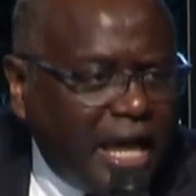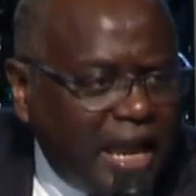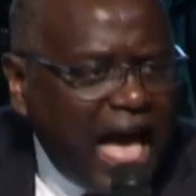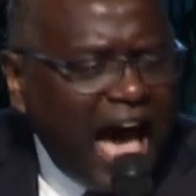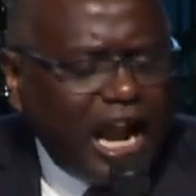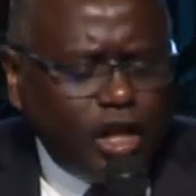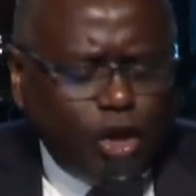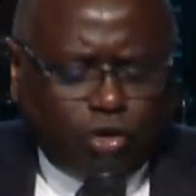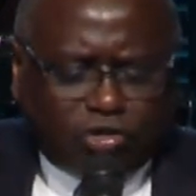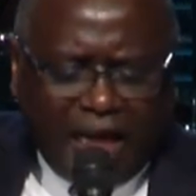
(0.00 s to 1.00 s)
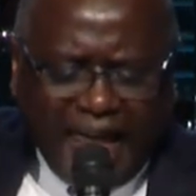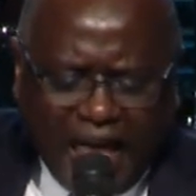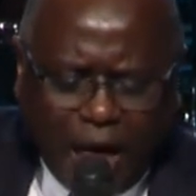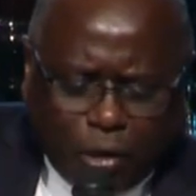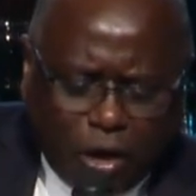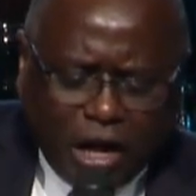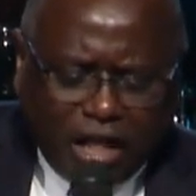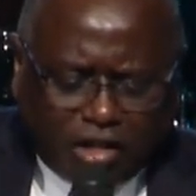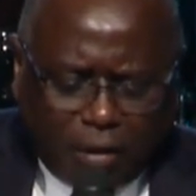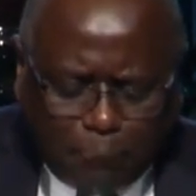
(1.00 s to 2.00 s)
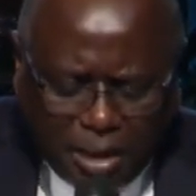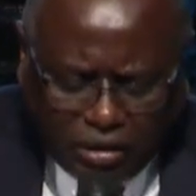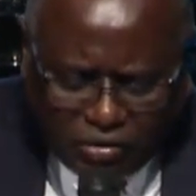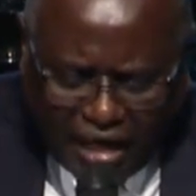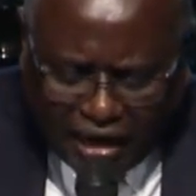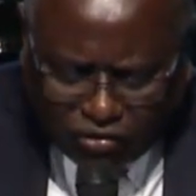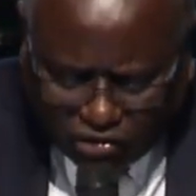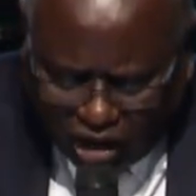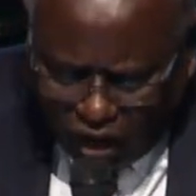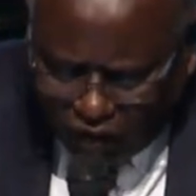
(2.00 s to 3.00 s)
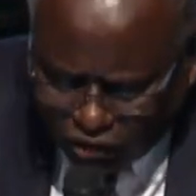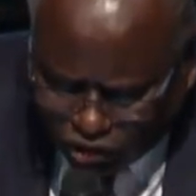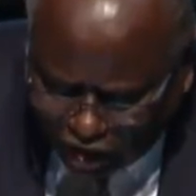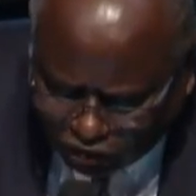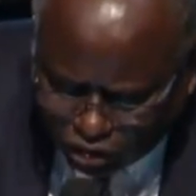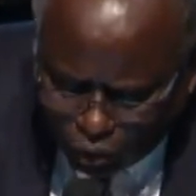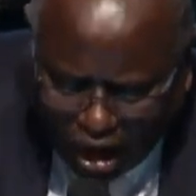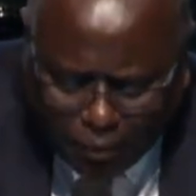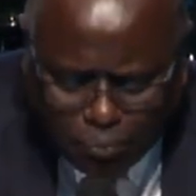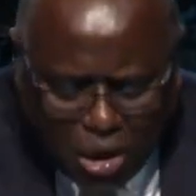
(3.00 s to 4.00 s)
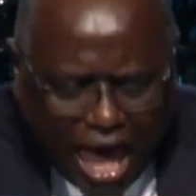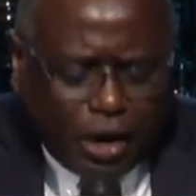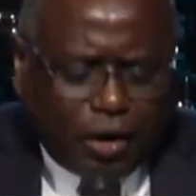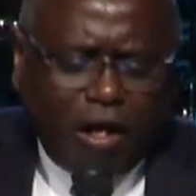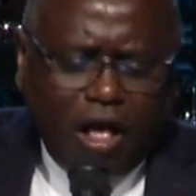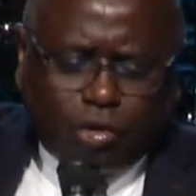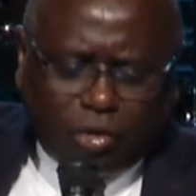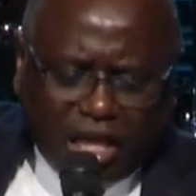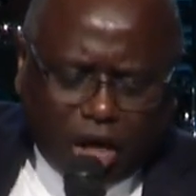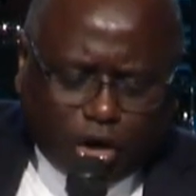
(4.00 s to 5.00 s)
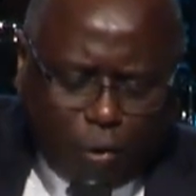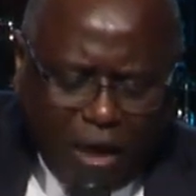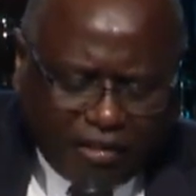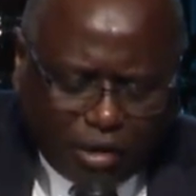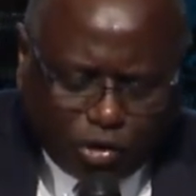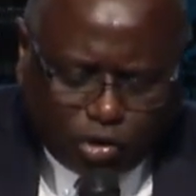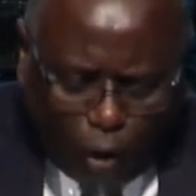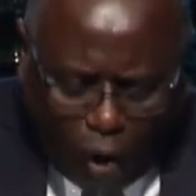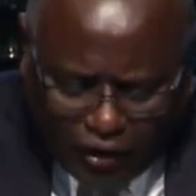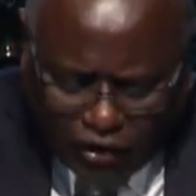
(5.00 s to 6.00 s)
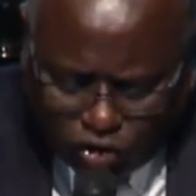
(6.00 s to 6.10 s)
and how to use a hammer to beat that steel in just the right pattern so they could create some sword and